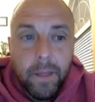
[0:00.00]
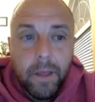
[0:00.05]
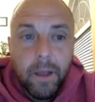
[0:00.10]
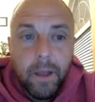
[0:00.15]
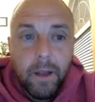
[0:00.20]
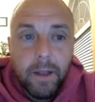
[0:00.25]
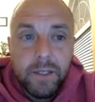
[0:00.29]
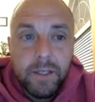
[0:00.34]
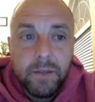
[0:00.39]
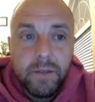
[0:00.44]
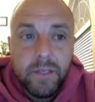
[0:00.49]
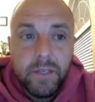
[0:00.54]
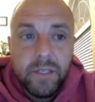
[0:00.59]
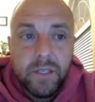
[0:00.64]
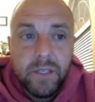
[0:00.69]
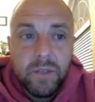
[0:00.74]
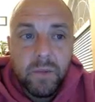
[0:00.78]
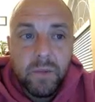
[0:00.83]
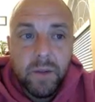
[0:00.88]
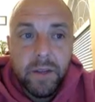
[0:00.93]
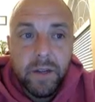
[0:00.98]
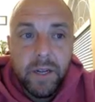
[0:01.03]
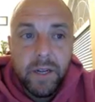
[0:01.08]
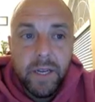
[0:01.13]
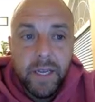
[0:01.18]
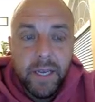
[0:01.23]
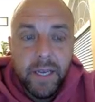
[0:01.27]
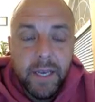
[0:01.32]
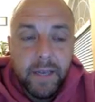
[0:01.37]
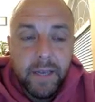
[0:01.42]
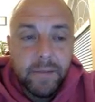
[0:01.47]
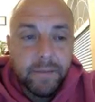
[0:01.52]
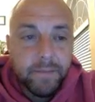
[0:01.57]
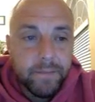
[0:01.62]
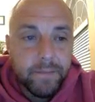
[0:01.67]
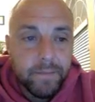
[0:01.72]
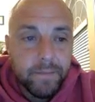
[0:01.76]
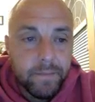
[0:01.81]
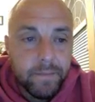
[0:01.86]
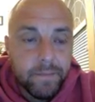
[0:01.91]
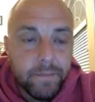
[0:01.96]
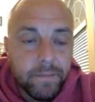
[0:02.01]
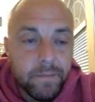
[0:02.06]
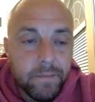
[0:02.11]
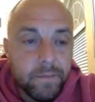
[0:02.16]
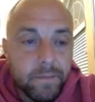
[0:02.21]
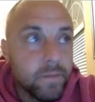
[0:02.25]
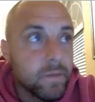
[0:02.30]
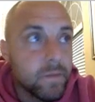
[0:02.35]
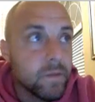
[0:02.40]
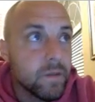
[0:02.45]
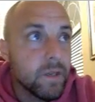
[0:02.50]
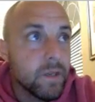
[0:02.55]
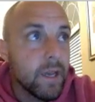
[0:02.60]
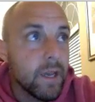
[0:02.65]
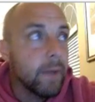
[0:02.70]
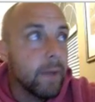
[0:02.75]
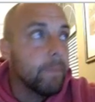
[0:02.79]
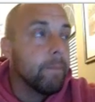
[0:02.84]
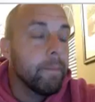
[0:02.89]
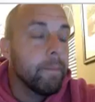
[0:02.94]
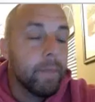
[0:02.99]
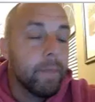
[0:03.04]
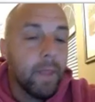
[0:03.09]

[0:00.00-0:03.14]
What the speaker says: All right, so this is what you're going to get. Okay.